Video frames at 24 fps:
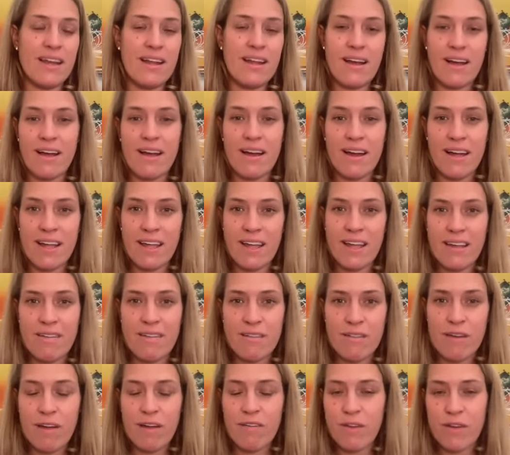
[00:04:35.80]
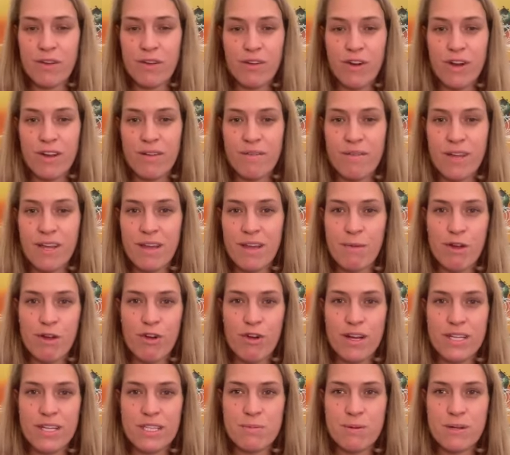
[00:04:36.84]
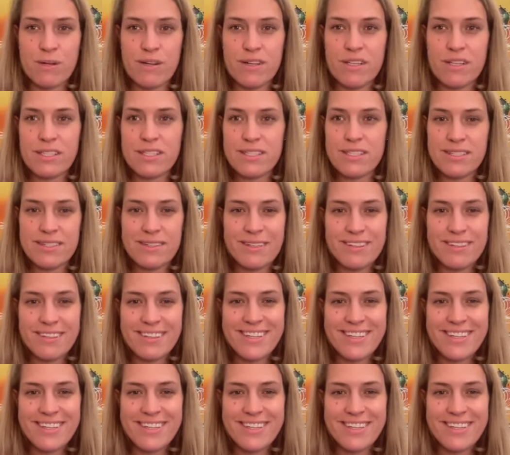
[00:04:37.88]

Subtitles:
that I feel great, gave me a great experience.